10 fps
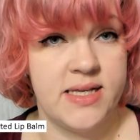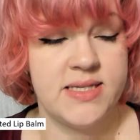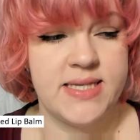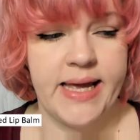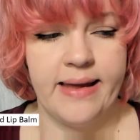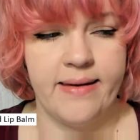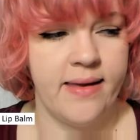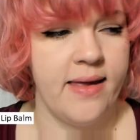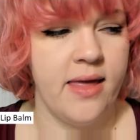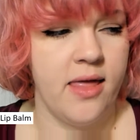It's like,
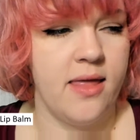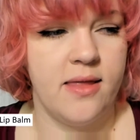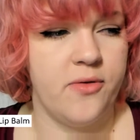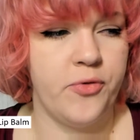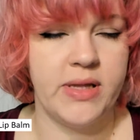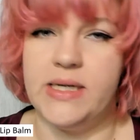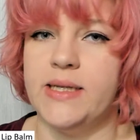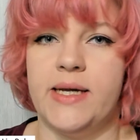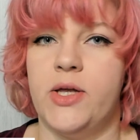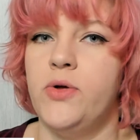really,
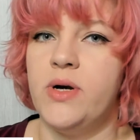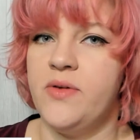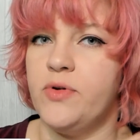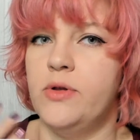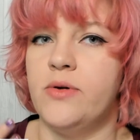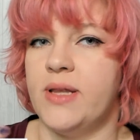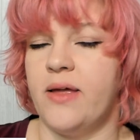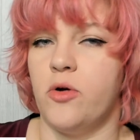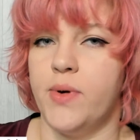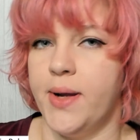like, you don't even look
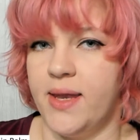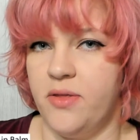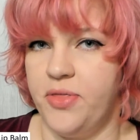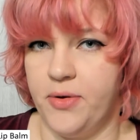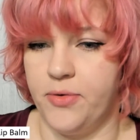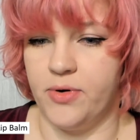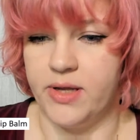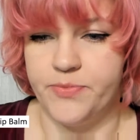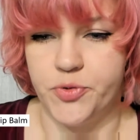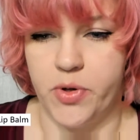like you're wearing anything on your
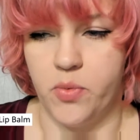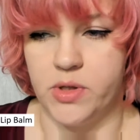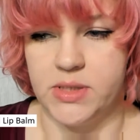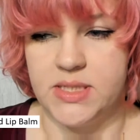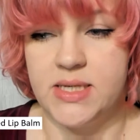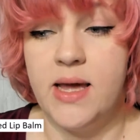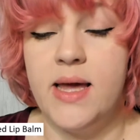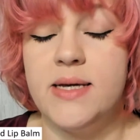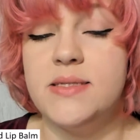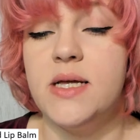lips when you wear this.
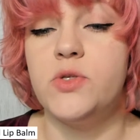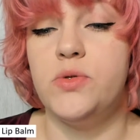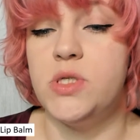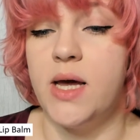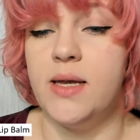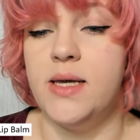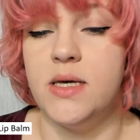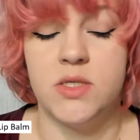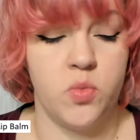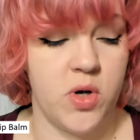It's not too
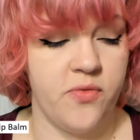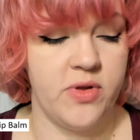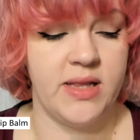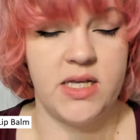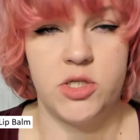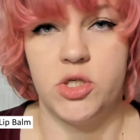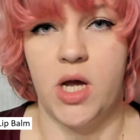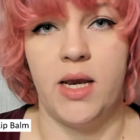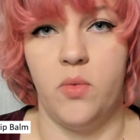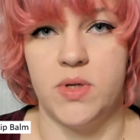shiny. It's one of the less
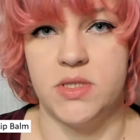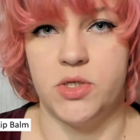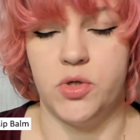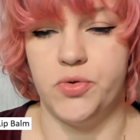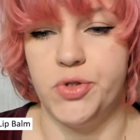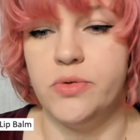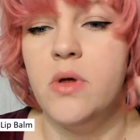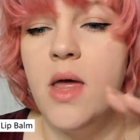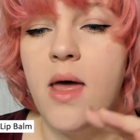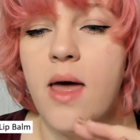shiny ones I showed you,
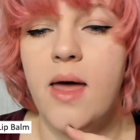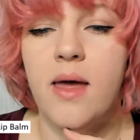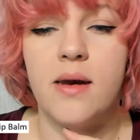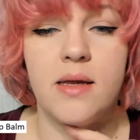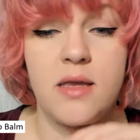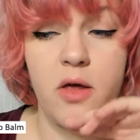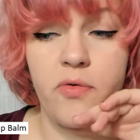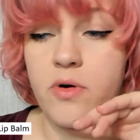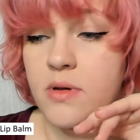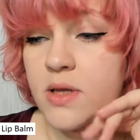and it
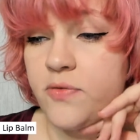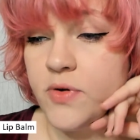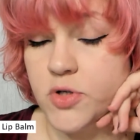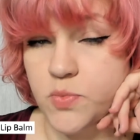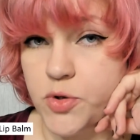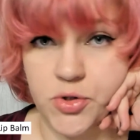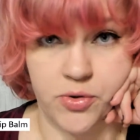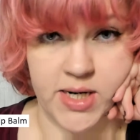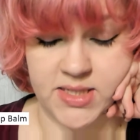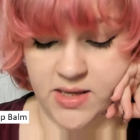definitely feels
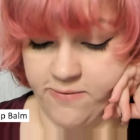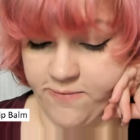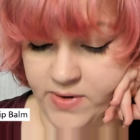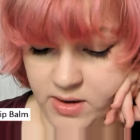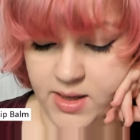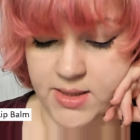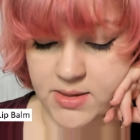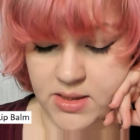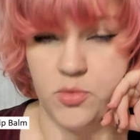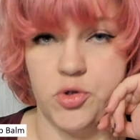moisturizing, very
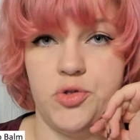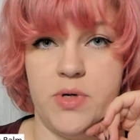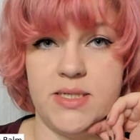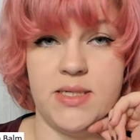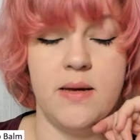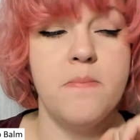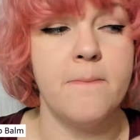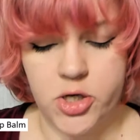nicely moisturizing.